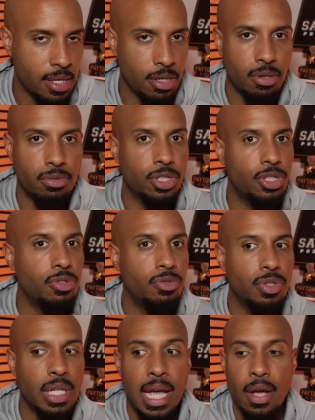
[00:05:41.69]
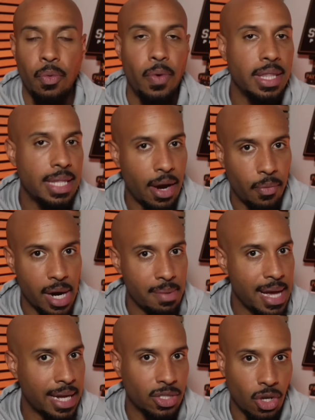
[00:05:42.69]
You don't choose when that running
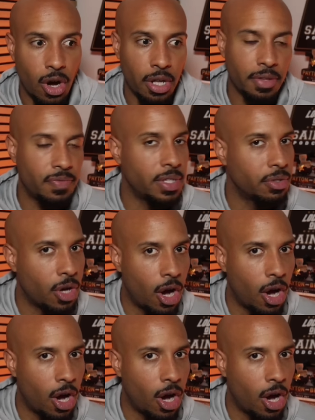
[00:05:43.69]
back is on the field,